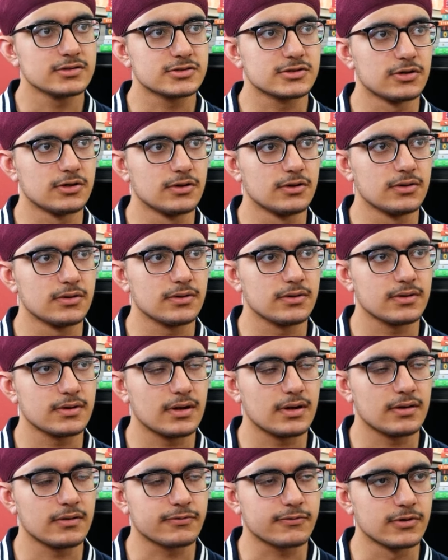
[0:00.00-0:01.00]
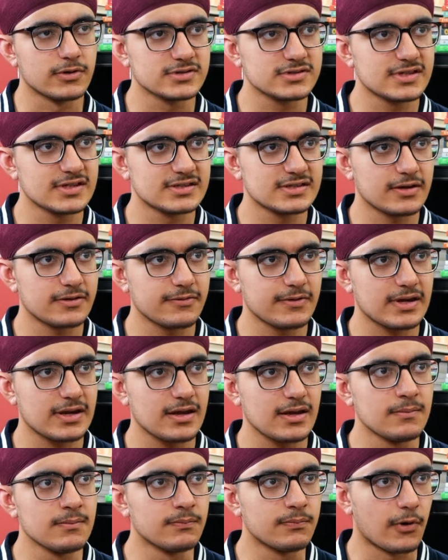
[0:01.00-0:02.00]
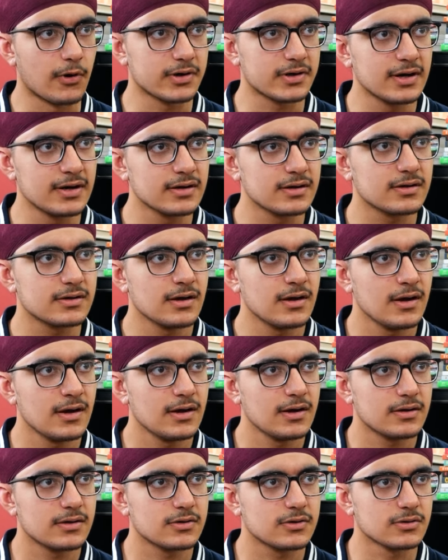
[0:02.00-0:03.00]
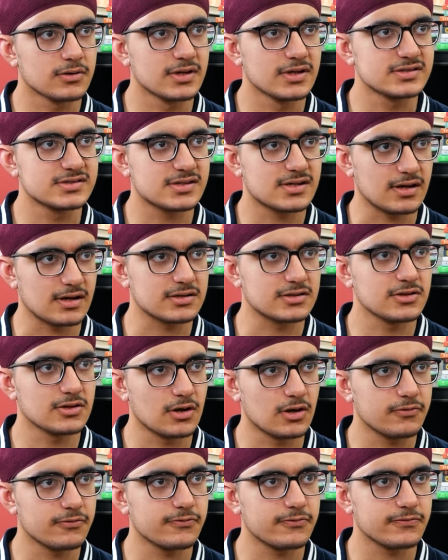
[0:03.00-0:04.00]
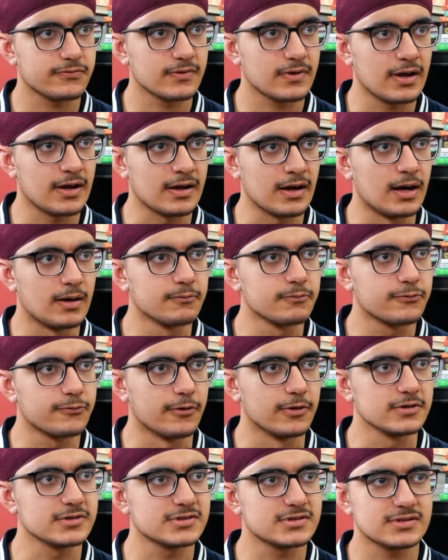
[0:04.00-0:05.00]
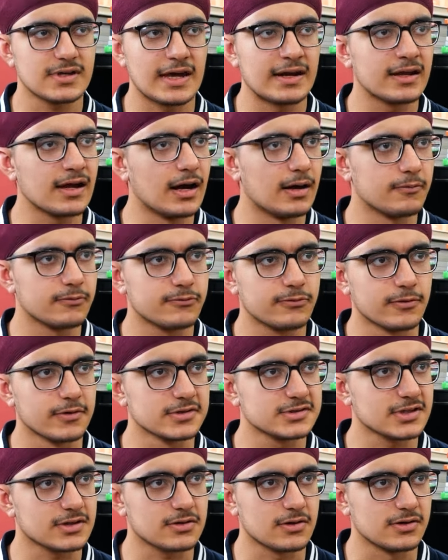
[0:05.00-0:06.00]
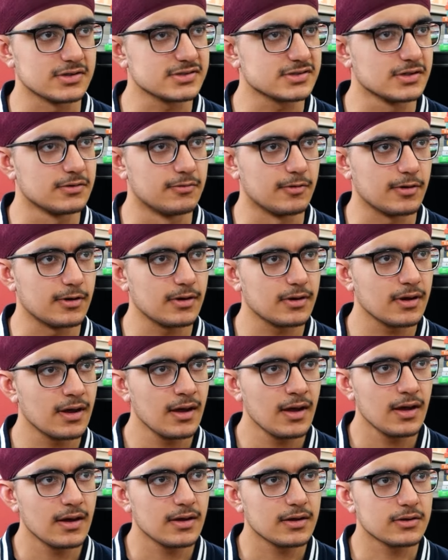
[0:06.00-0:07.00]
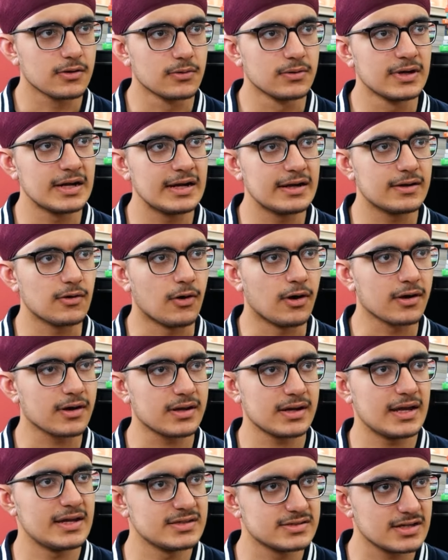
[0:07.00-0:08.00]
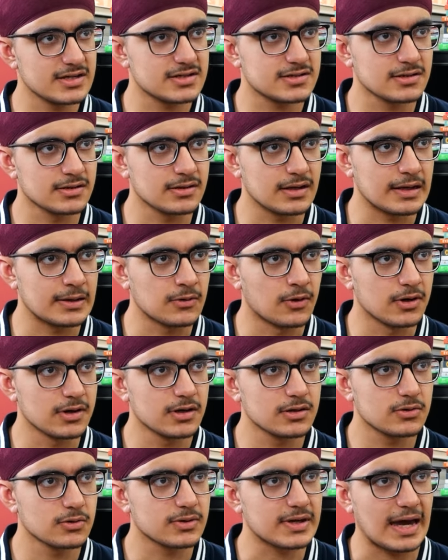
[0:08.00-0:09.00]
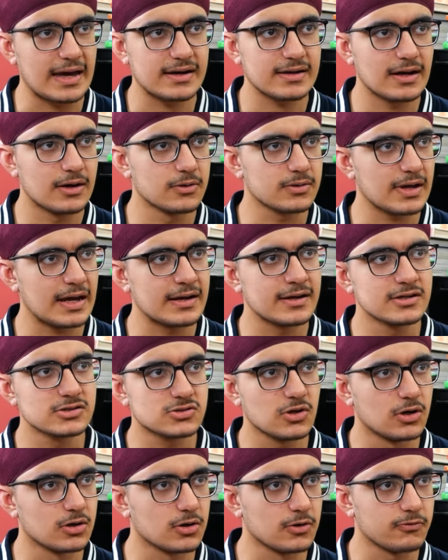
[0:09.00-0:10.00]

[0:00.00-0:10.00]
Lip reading: So, of course, these are very important to the structure of an armed force, any armed force across the world. You need organization in order to carry out any sort